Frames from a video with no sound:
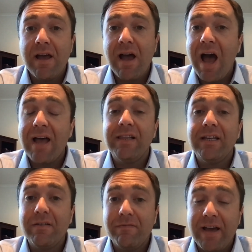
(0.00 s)

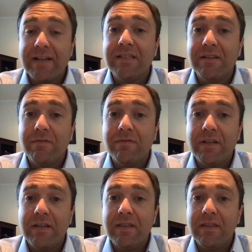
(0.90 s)
highly effective
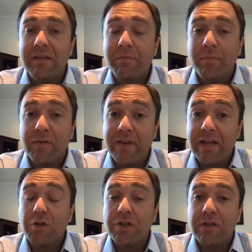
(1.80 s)
in the
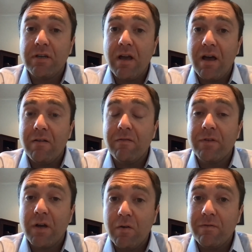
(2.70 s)
prevention of
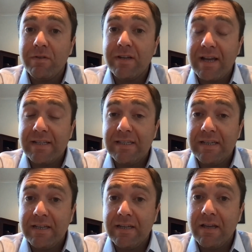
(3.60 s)

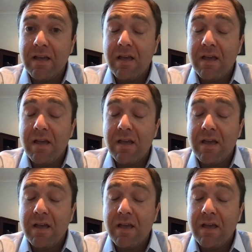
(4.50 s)
COVID-19.